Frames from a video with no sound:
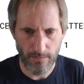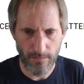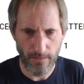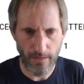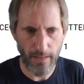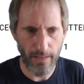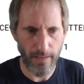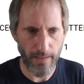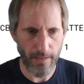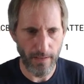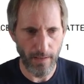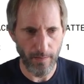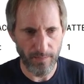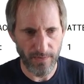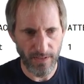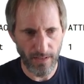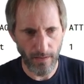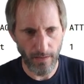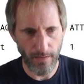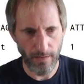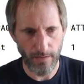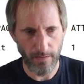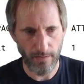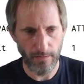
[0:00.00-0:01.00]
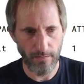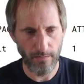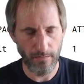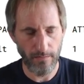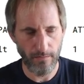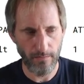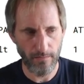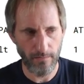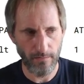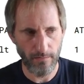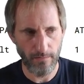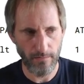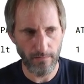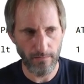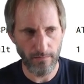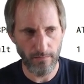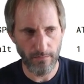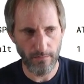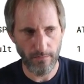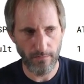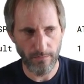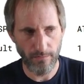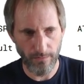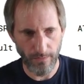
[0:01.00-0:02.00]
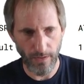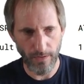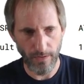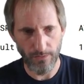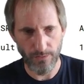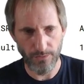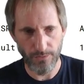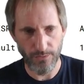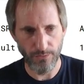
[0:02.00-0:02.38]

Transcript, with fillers: and I'm telling CRI-O